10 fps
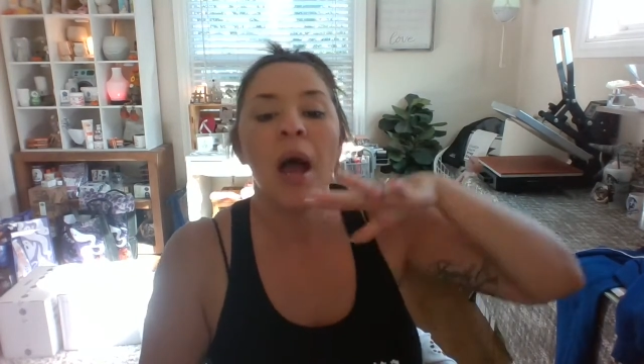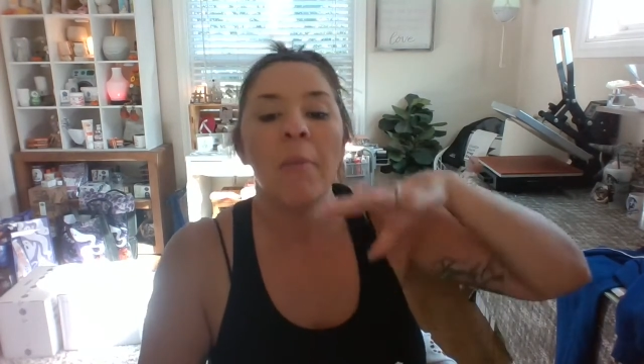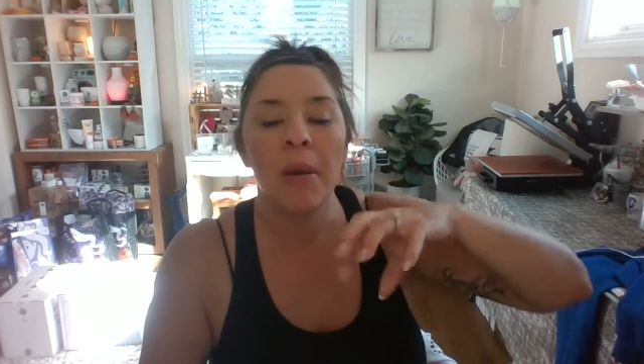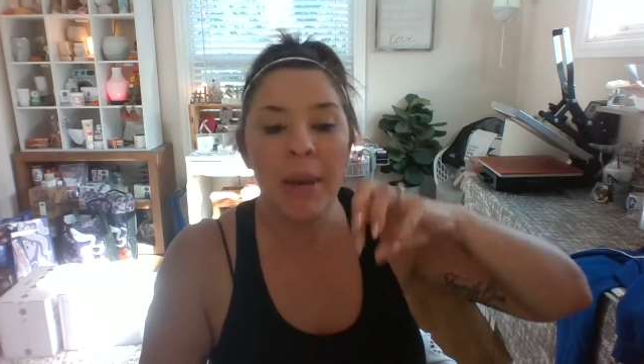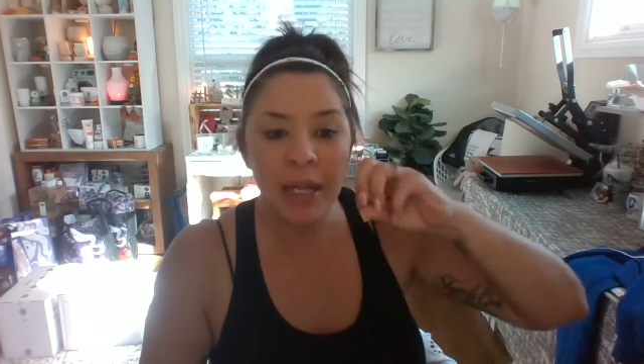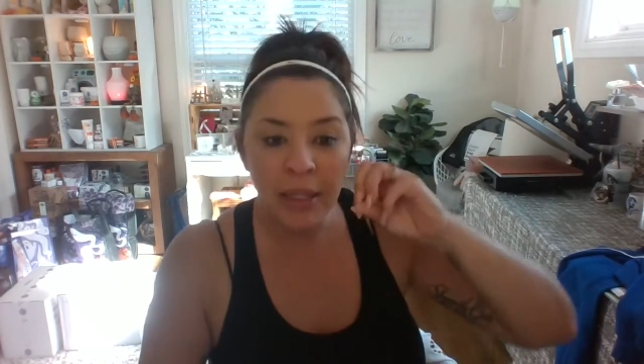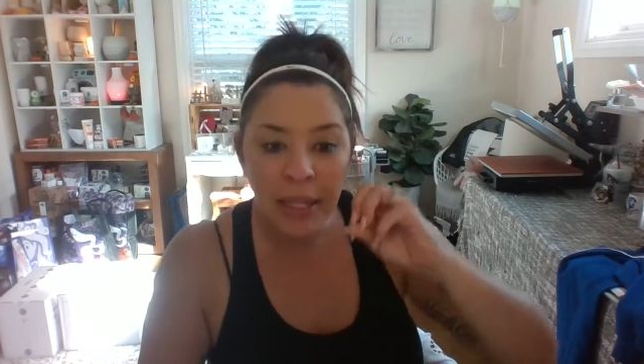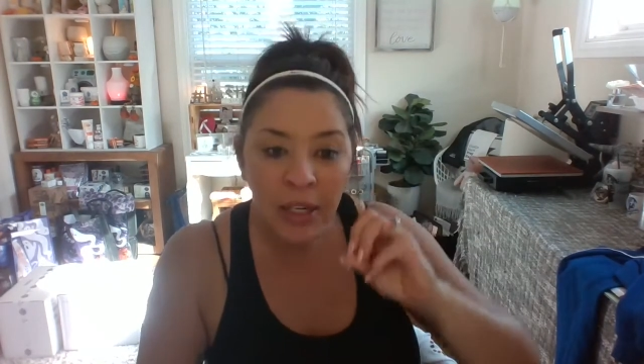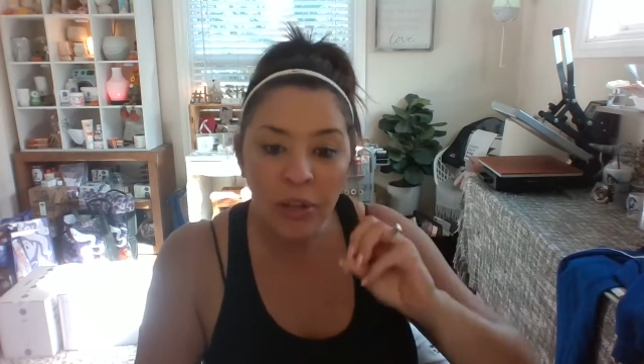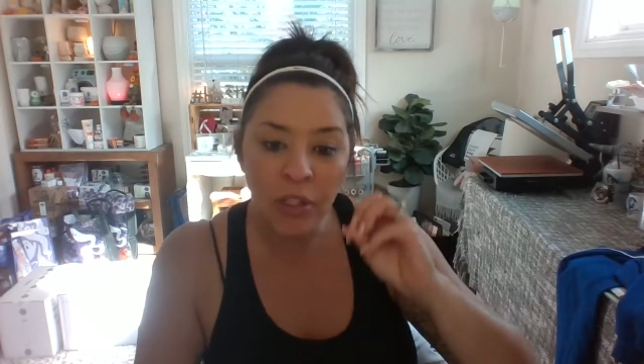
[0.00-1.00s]
But my
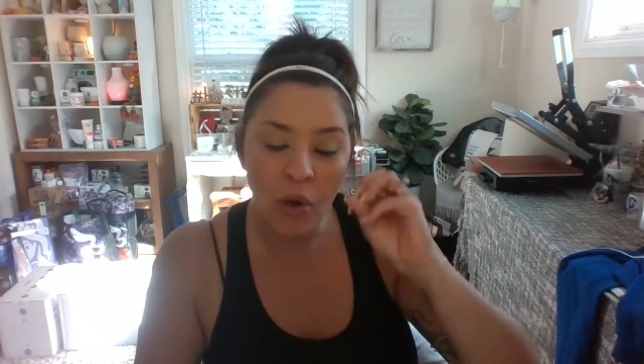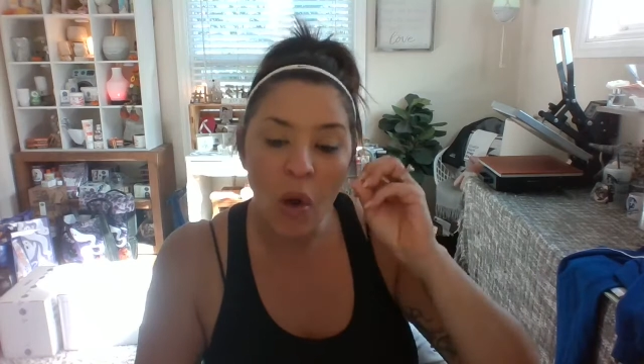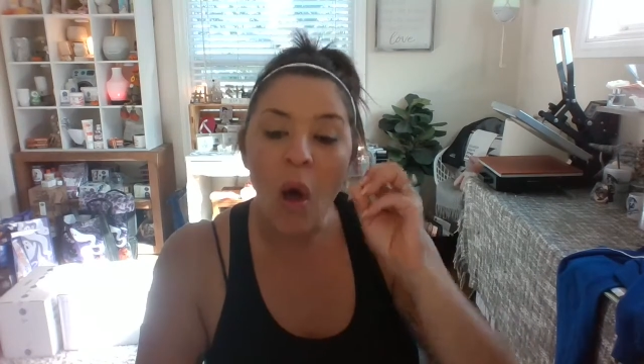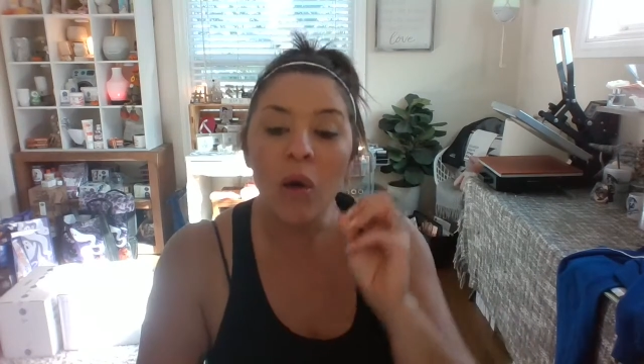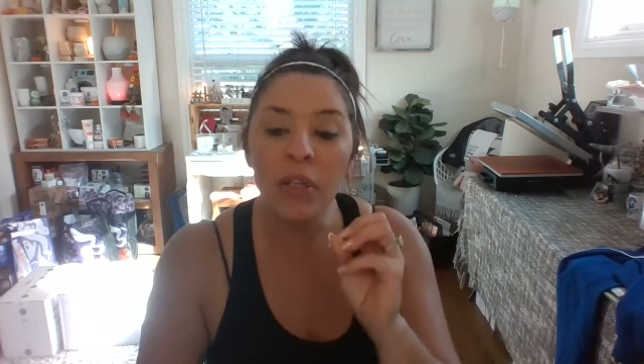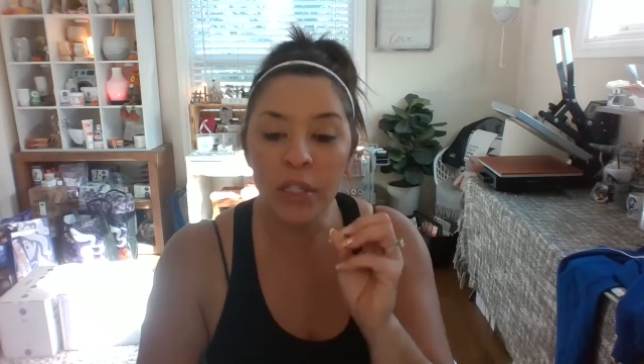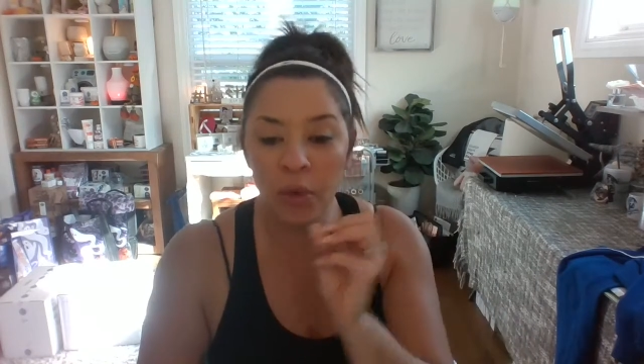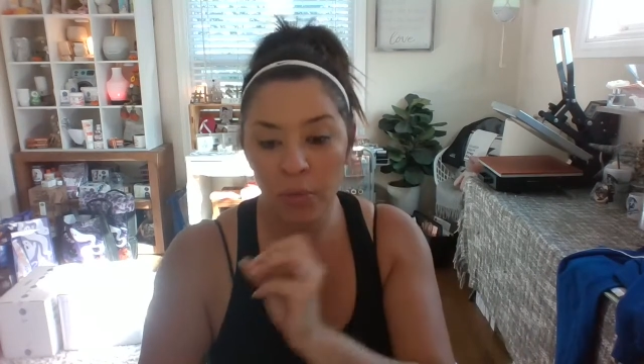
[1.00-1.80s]
leaders are also a